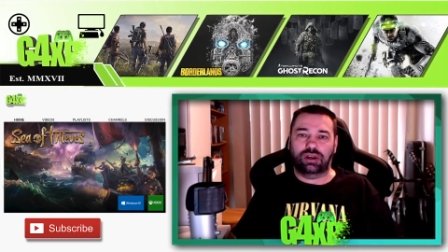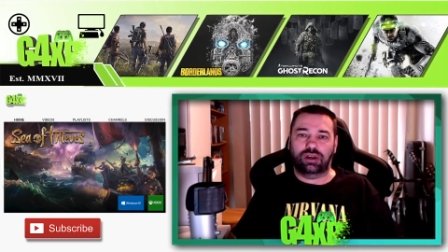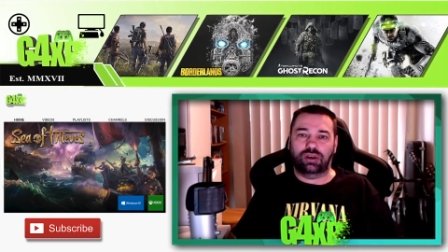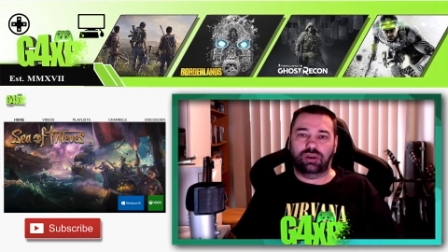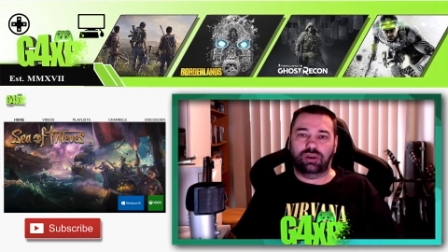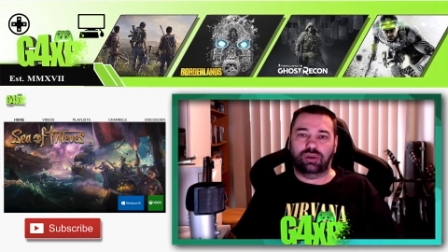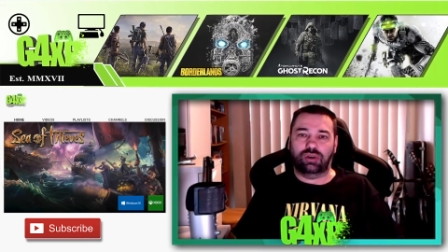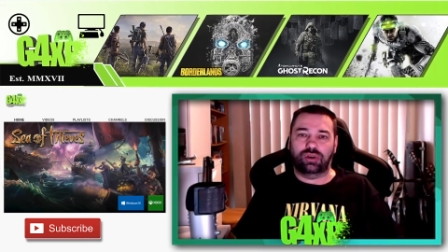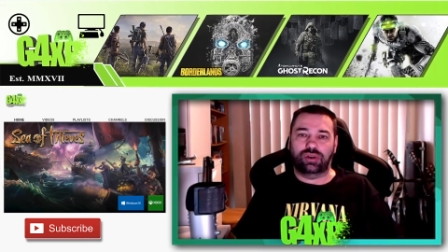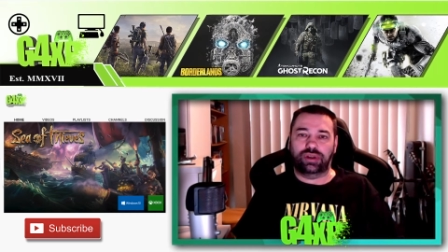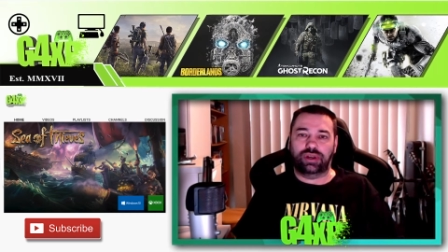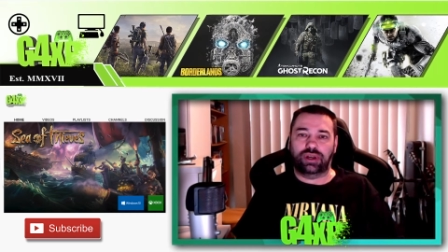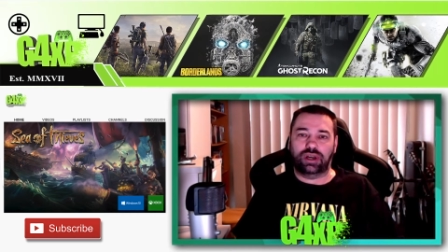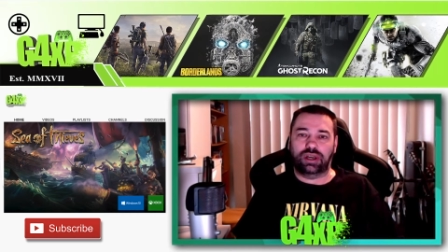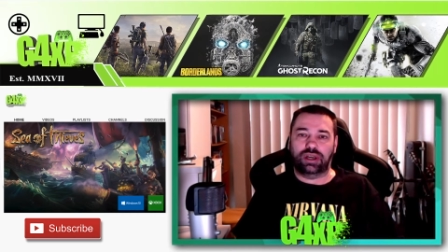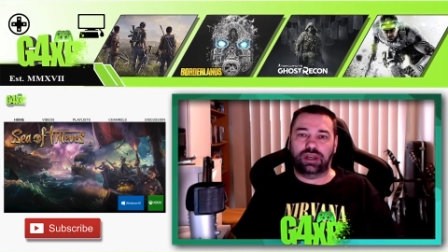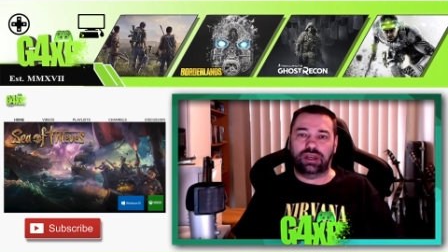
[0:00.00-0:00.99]
on
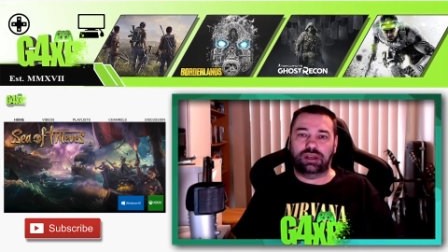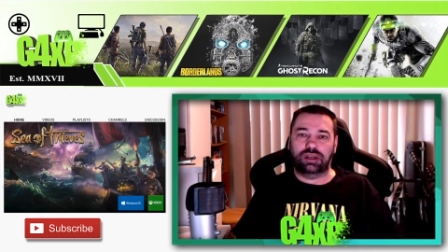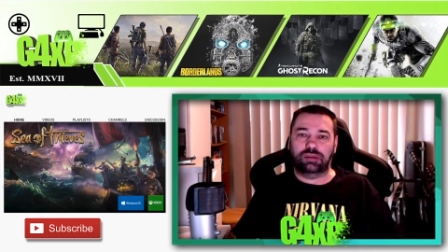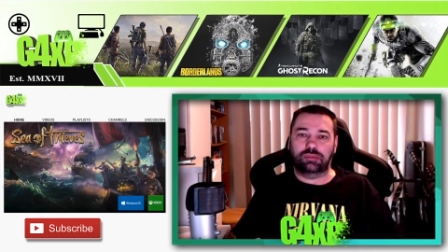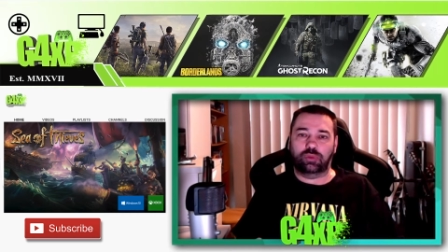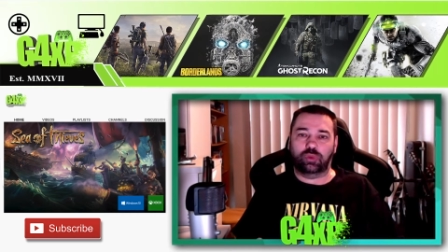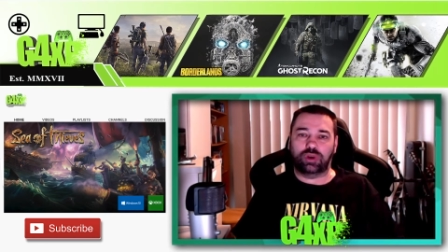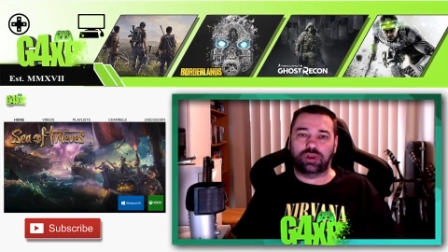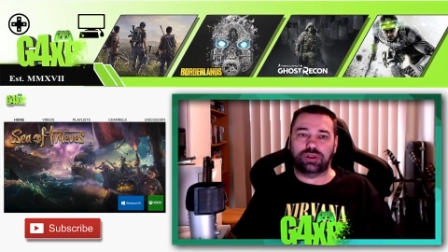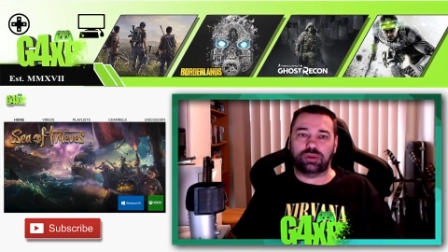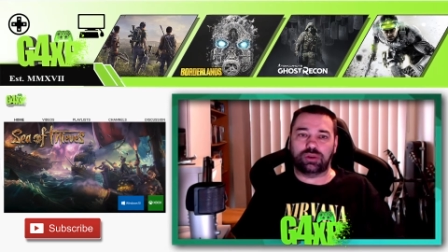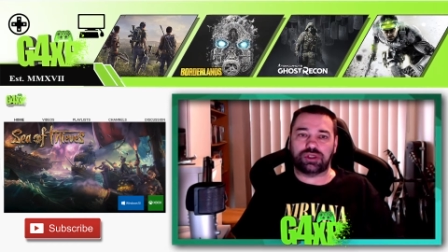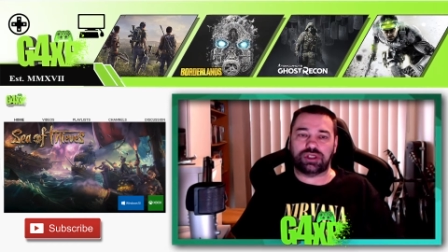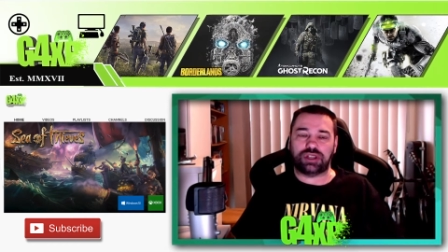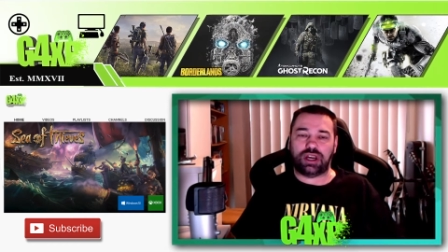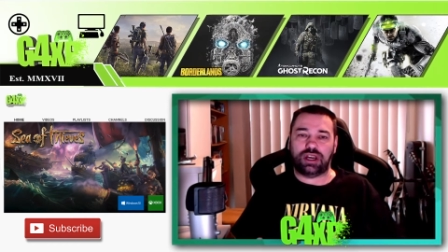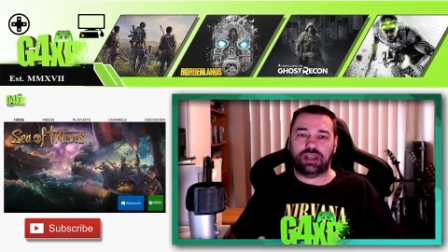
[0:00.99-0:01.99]
um,
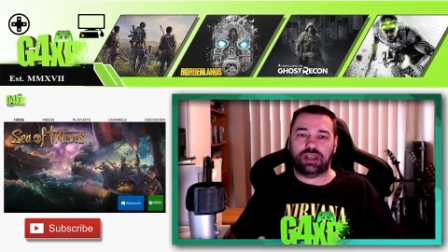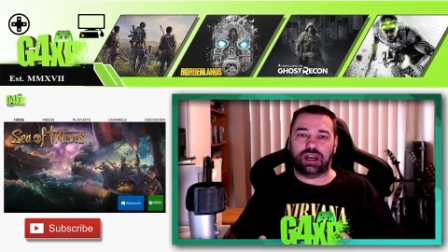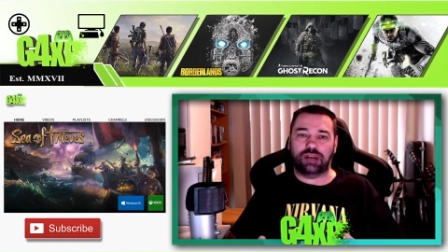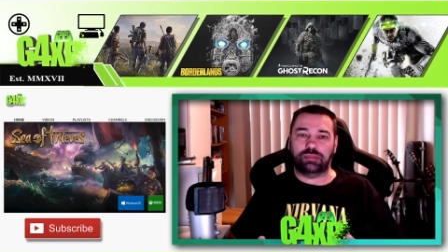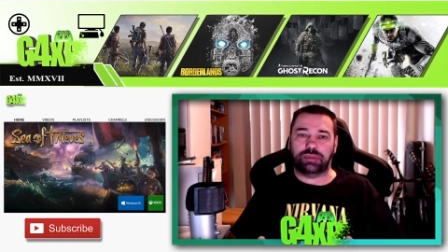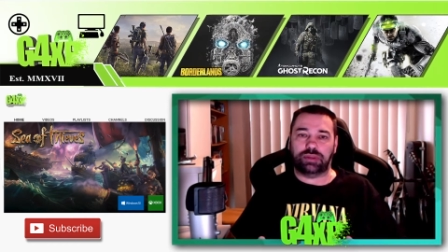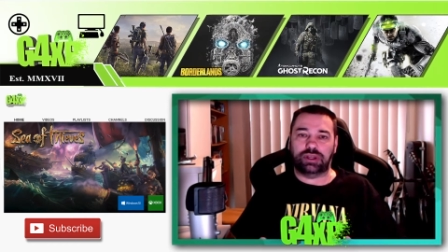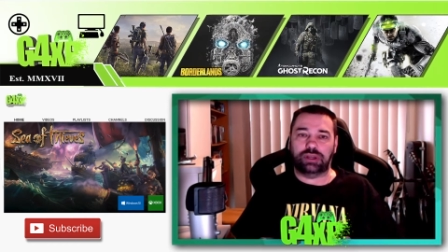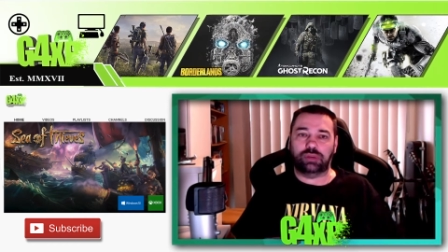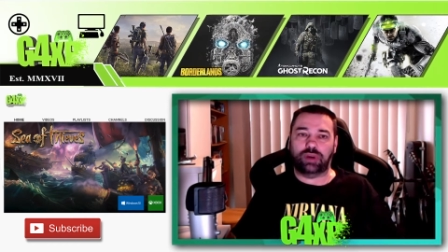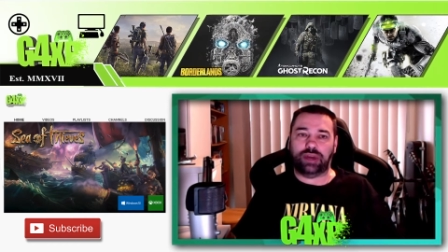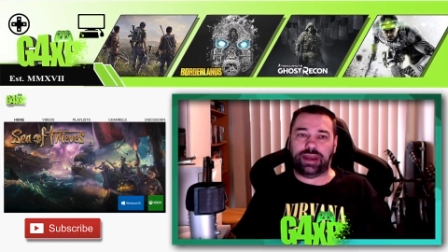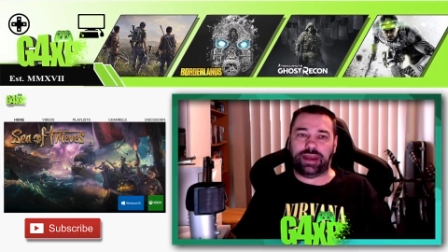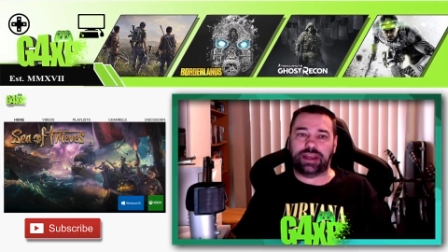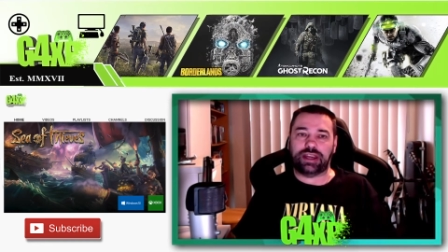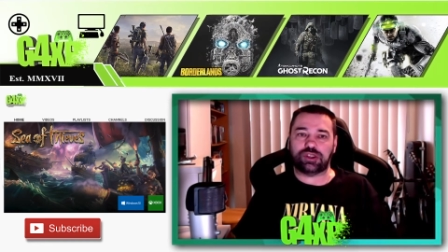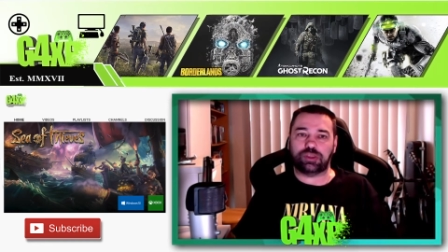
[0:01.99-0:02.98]
Windows 10 and play with
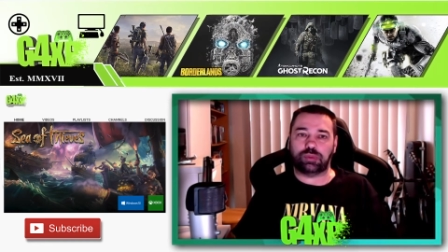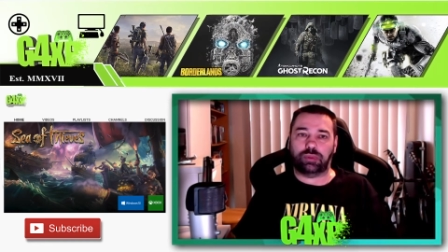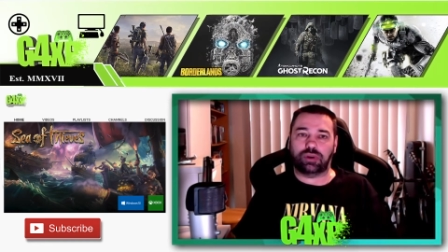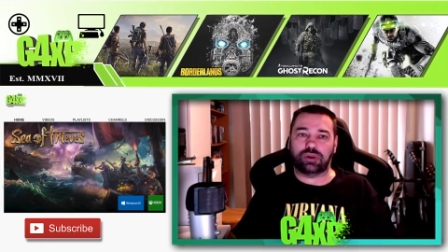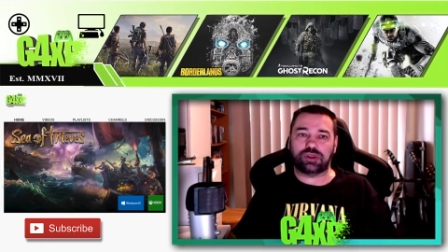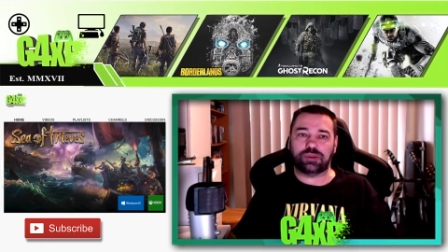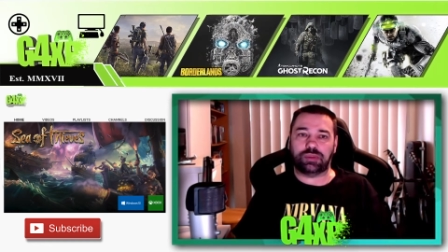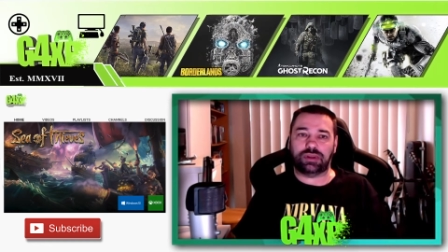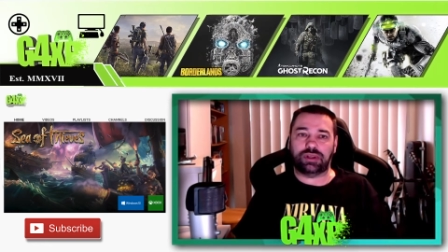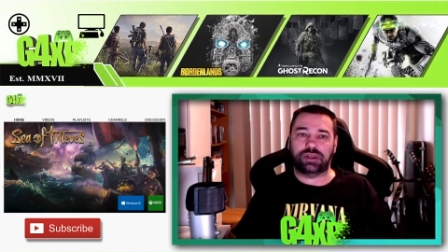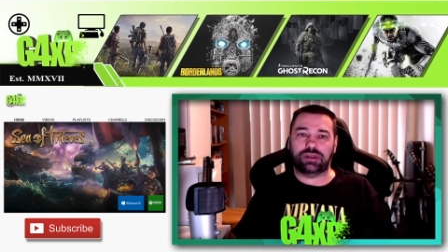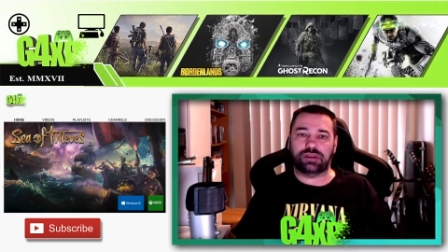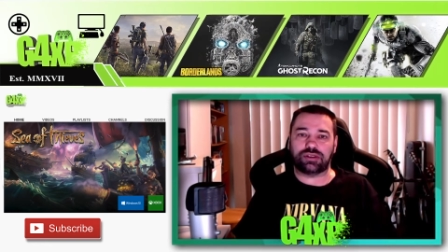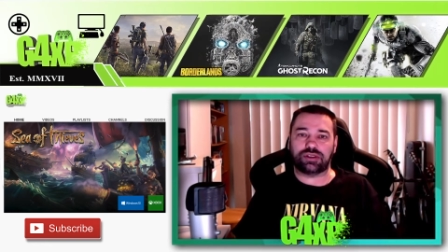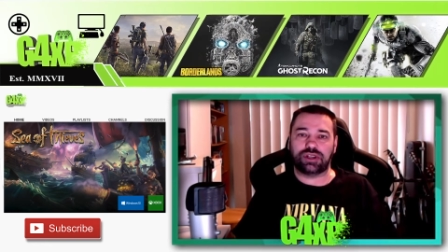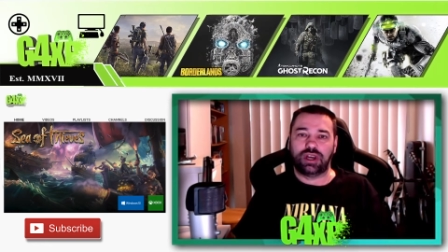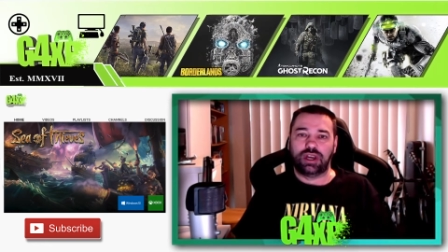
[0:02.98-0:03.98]
Xbox
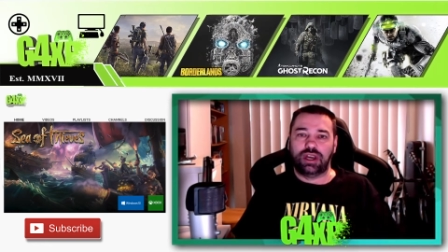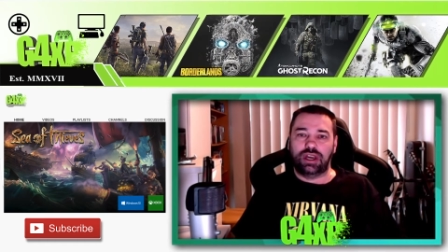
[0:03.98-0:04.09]
players.